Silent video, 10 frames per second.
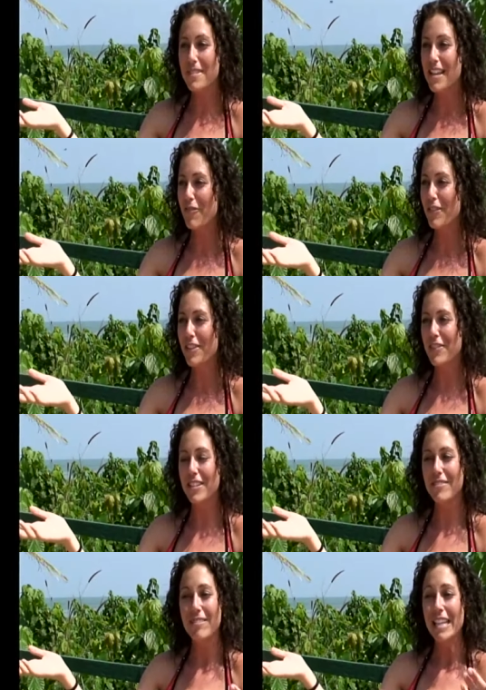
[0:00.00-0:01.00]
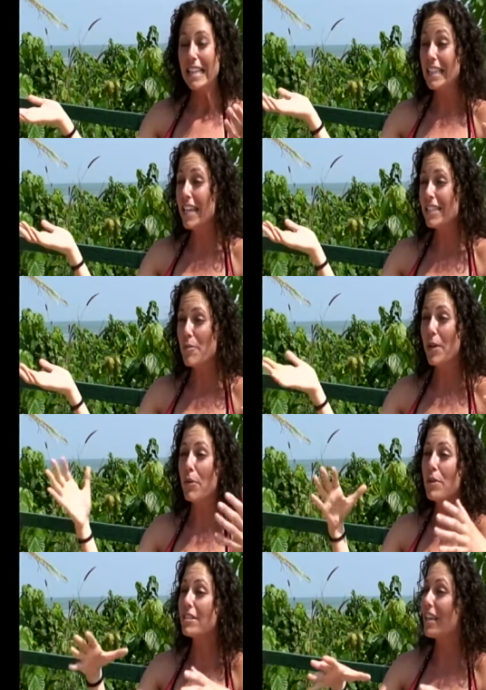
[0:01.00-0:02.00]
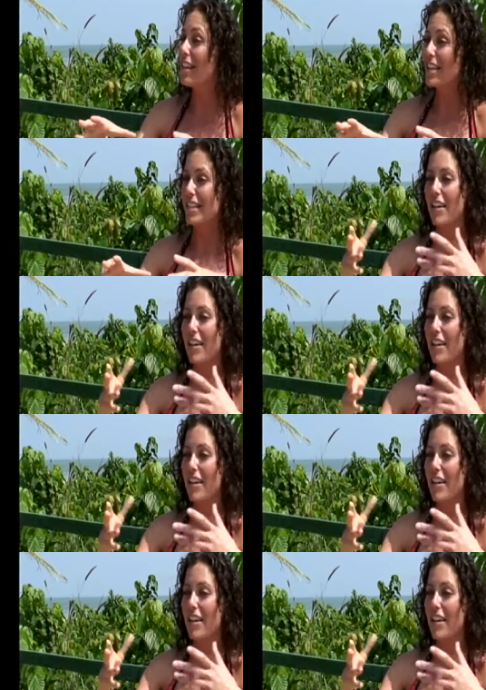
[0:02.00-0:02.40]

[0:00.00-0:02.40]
never even liked it, but I will say this,